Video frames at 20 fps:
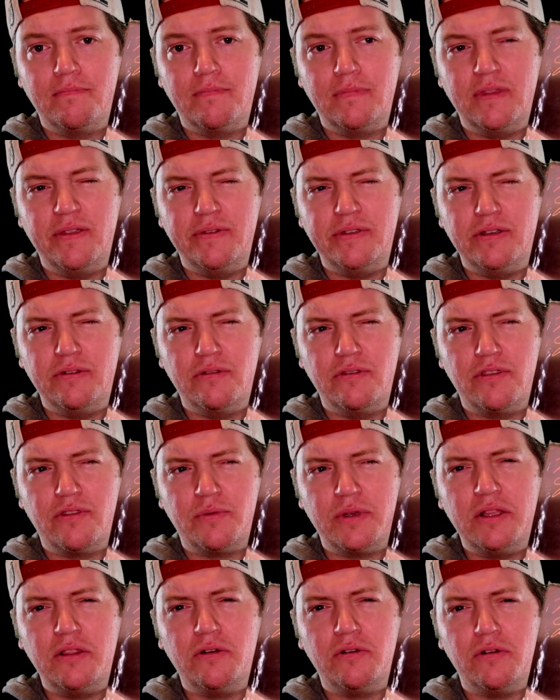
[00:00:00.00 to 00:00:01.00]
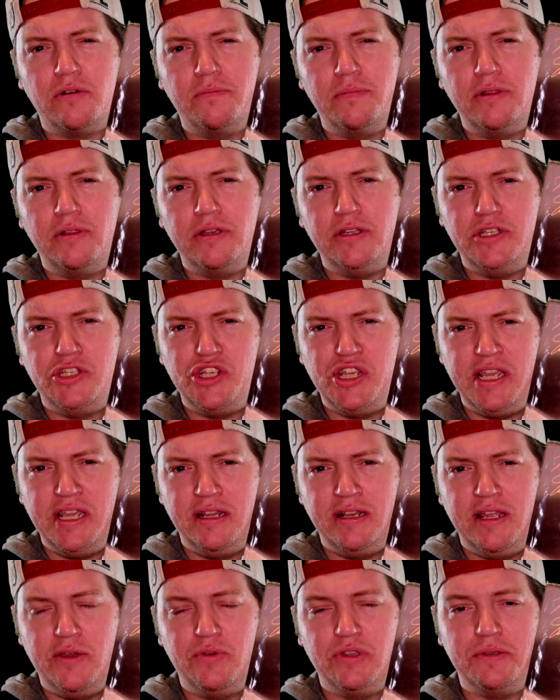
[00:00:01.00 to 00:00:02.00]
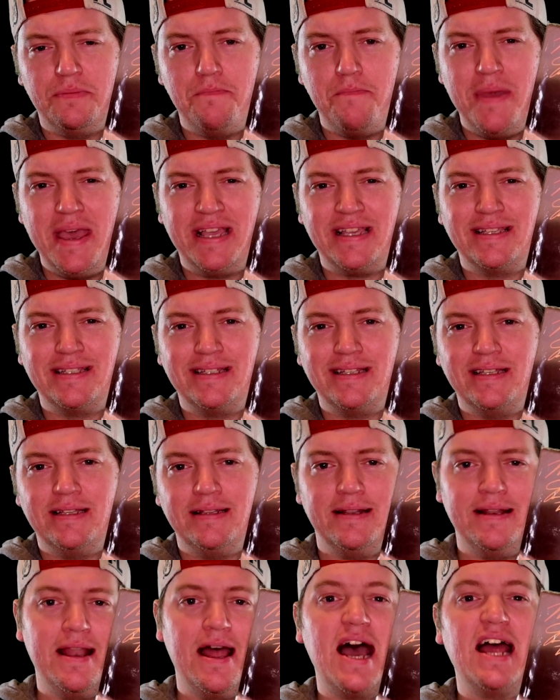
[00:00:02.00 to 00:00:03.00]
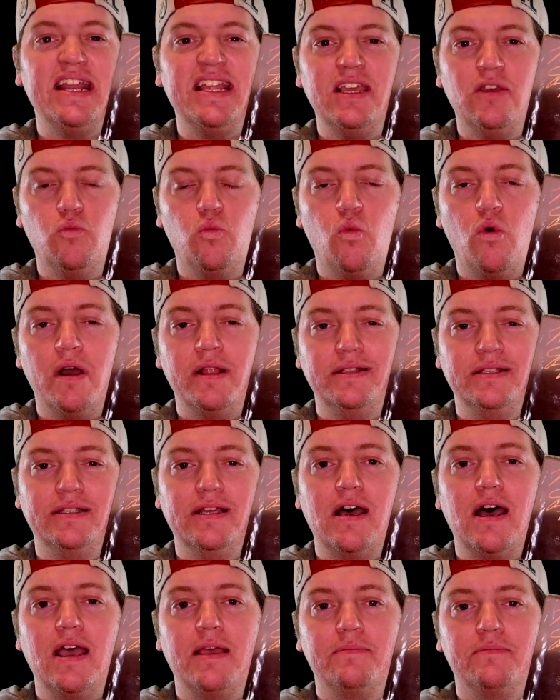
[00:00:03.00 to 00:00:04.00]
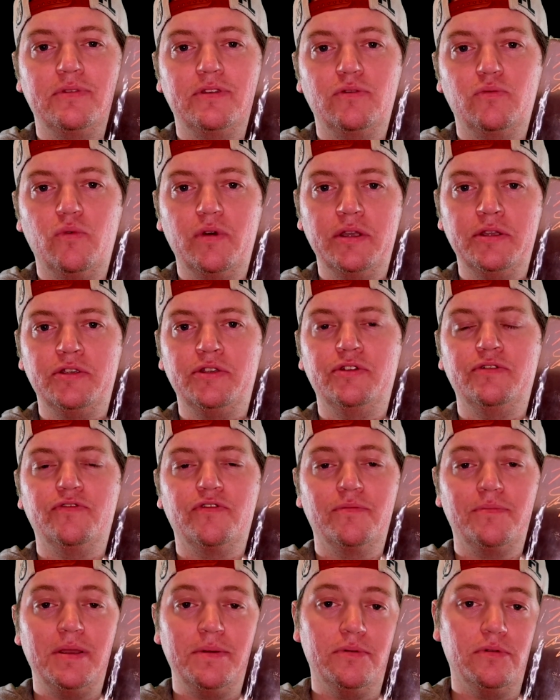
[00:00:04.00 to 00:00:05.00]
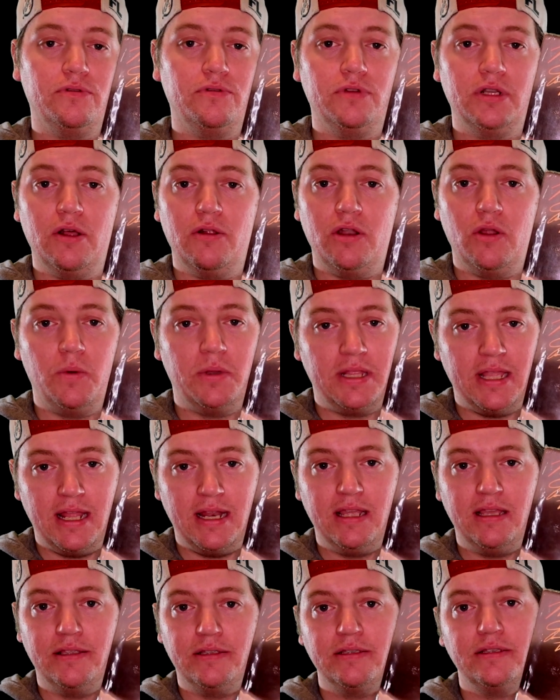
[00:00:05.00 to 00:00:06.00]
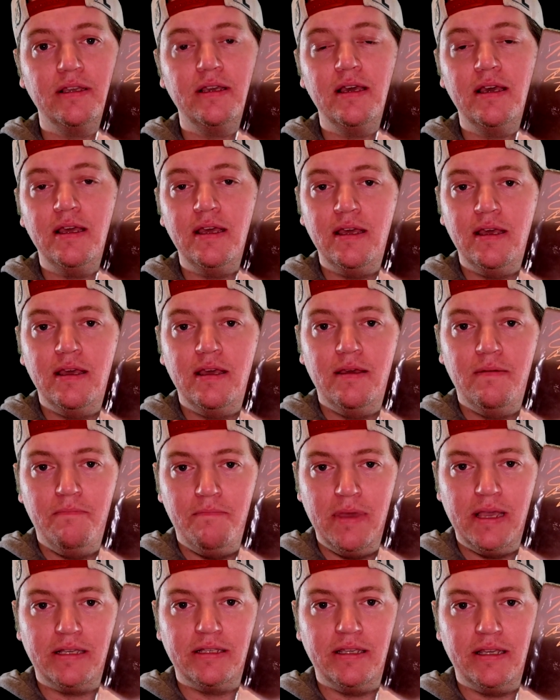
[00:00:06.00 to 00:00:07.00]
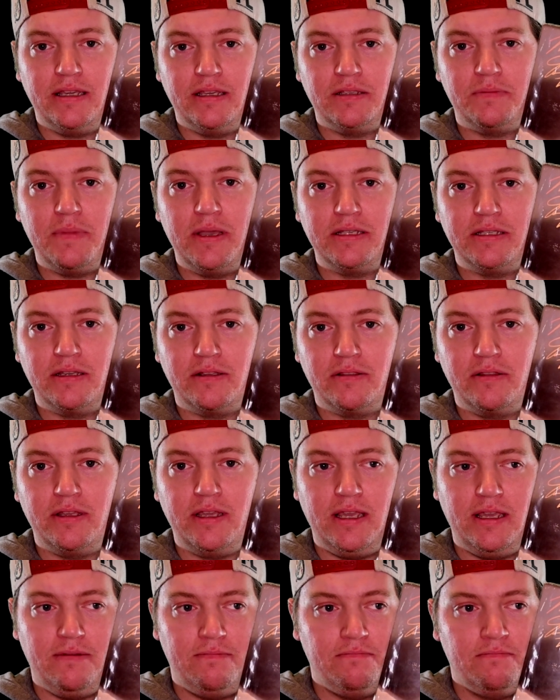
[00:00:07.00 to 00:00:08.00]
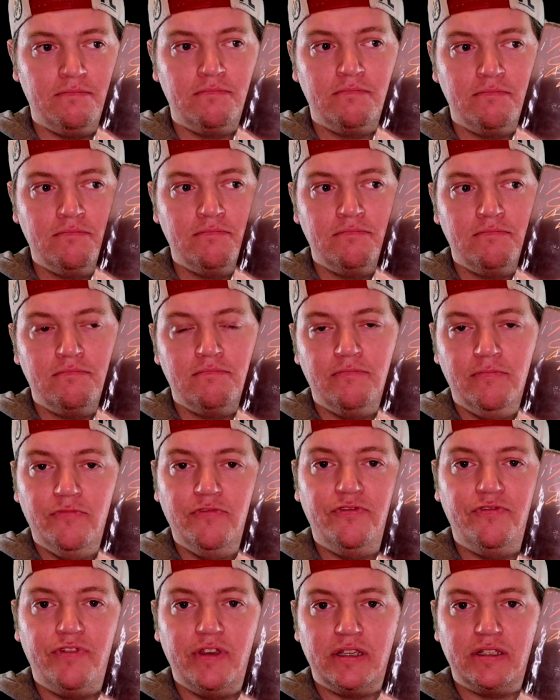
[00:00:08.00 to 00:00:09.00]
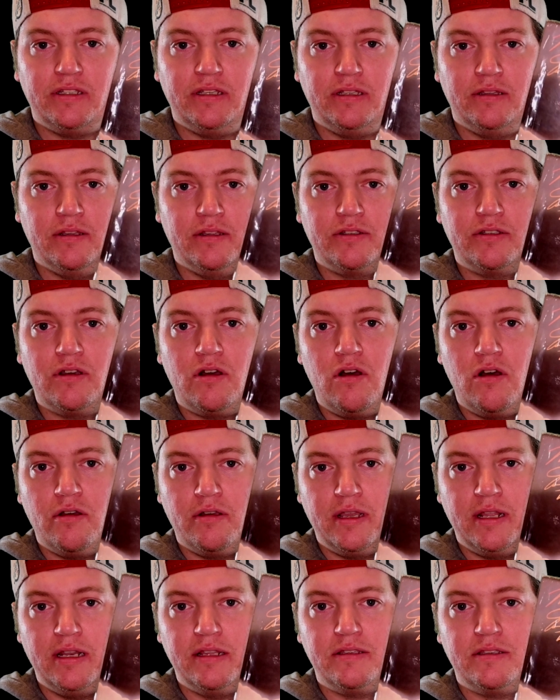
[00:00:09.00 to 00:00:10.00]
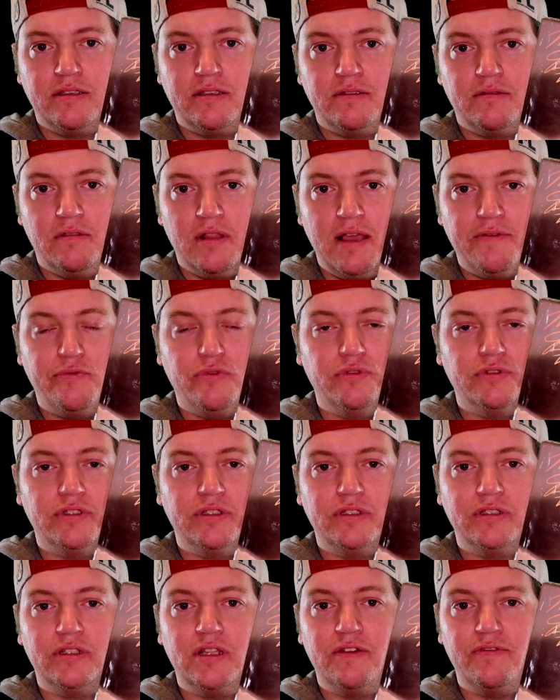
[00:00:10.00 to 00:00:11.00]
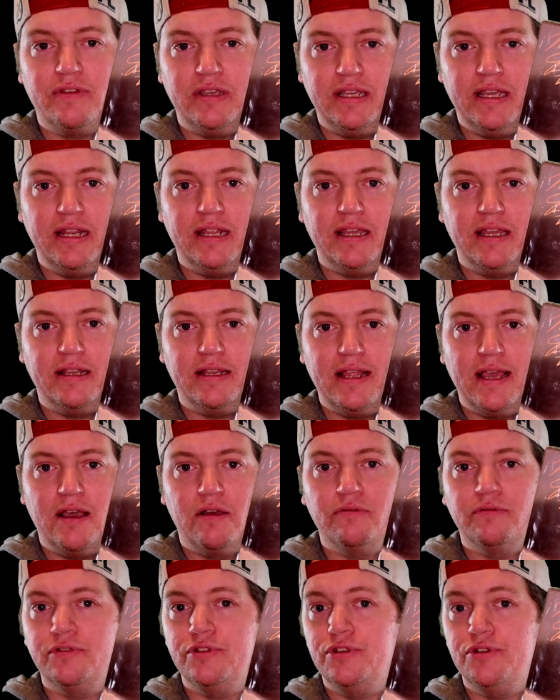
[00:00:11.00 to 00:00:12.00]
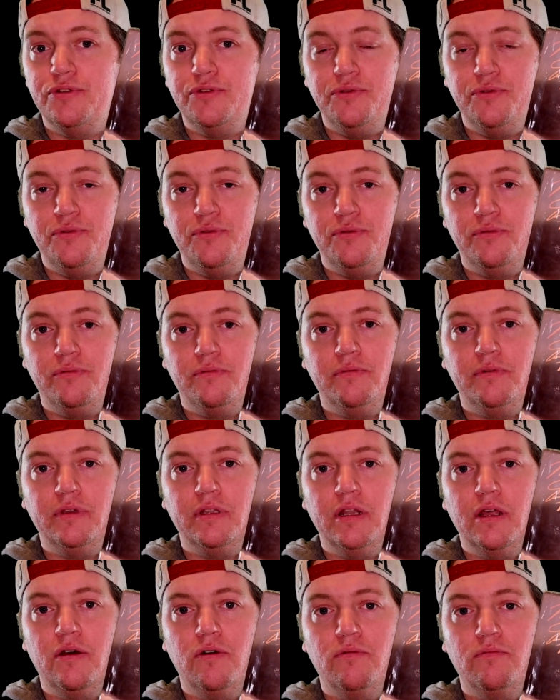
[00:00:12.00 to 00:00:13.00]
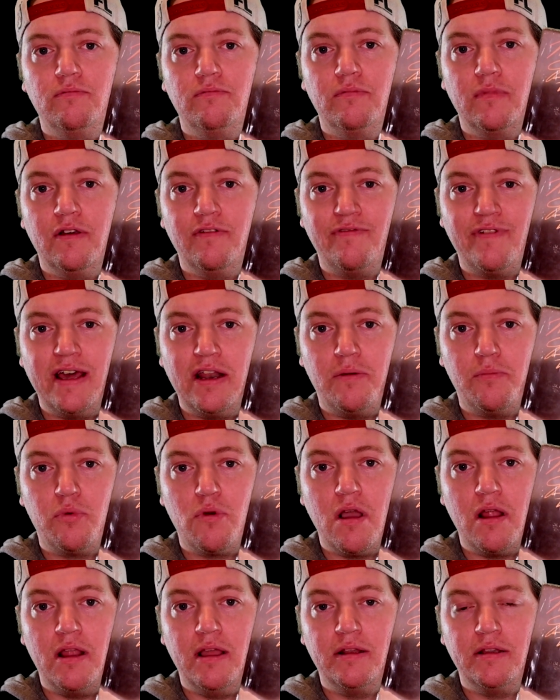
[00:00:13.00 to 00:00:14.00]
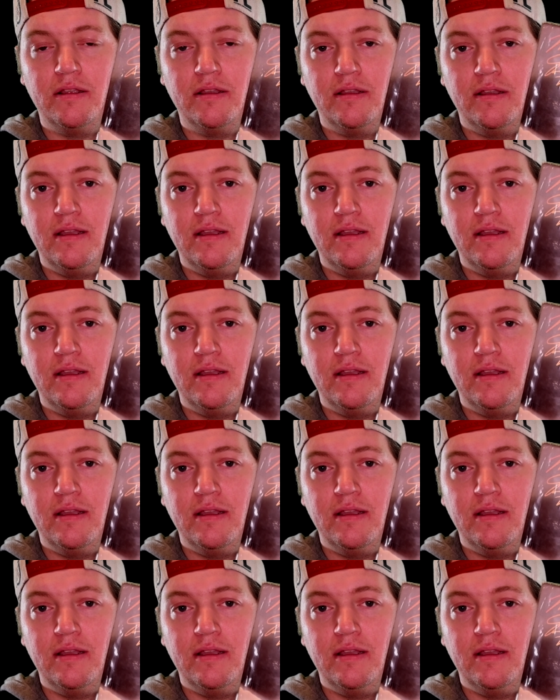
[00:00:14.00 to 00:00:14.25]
It was either Thriller or Billie Jean. It was mixed 91 times, which, for people who don't know what that is, mixing is basically fixing the song and its levels and stuff and getting it down to, you know, a final product.